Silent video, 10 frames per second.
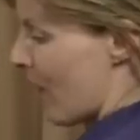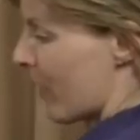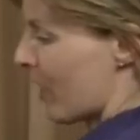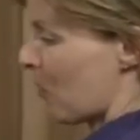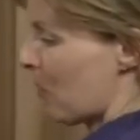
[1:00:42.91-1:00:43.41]

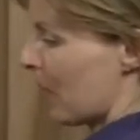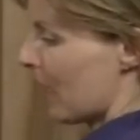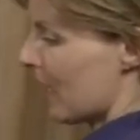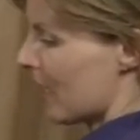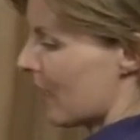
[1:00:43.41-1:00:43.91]
having
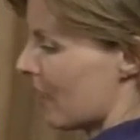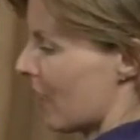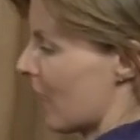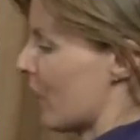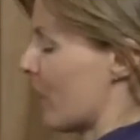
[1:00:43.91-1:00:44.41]
completed
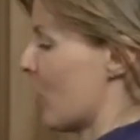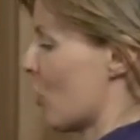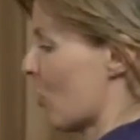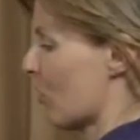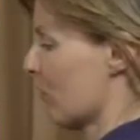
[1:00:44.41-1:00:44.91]
the
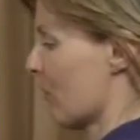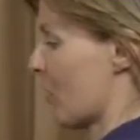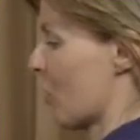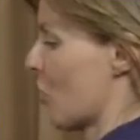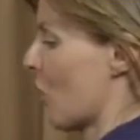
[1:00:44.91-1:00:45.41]
individual
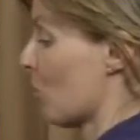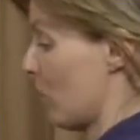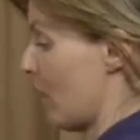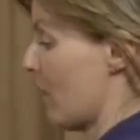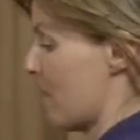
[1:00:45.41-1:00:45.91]

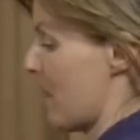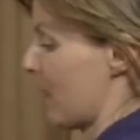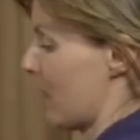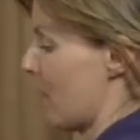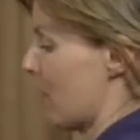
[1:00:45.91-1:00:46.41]
shoulder
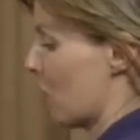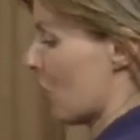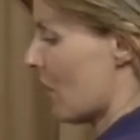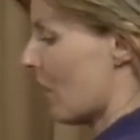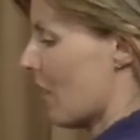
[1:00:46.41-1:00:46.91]
massage,
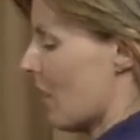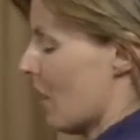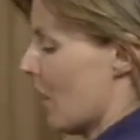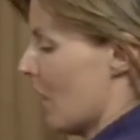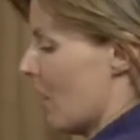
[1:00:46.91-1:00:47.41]

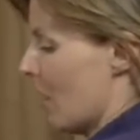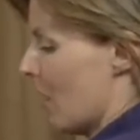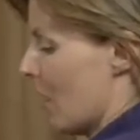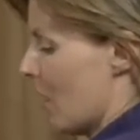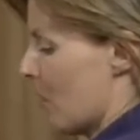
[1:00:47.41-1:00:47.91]

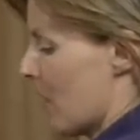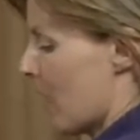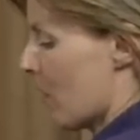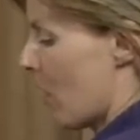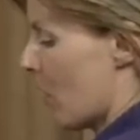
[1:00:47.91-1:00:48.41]
I'm
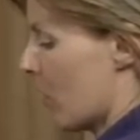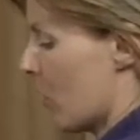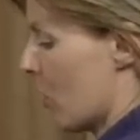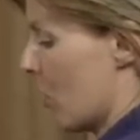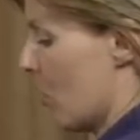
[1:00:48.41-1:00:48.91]
now going
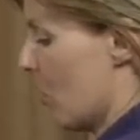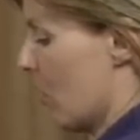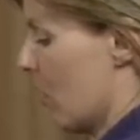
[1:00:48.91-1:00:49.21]
to